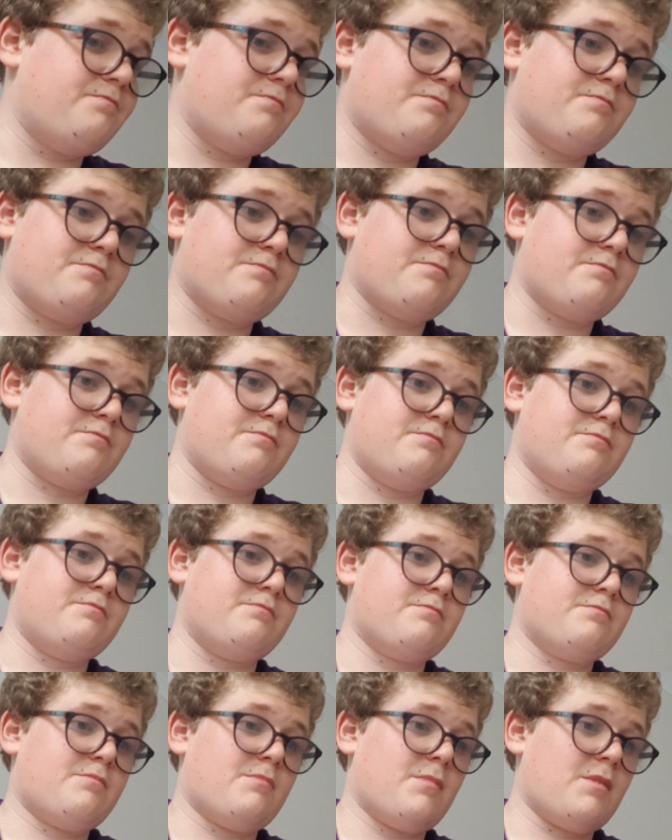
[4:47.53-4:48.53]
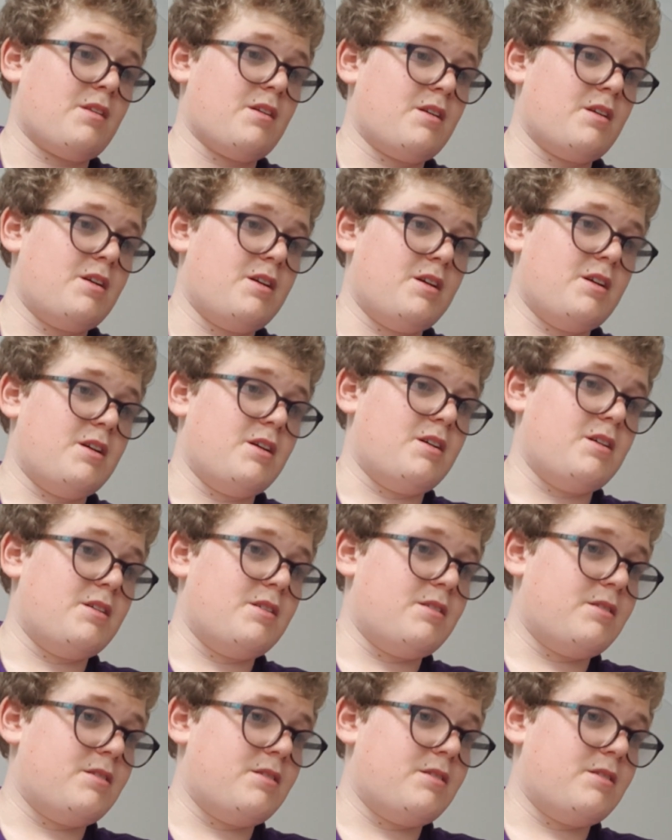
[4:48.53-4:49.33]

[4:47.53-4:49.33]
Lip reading: (no one is talking)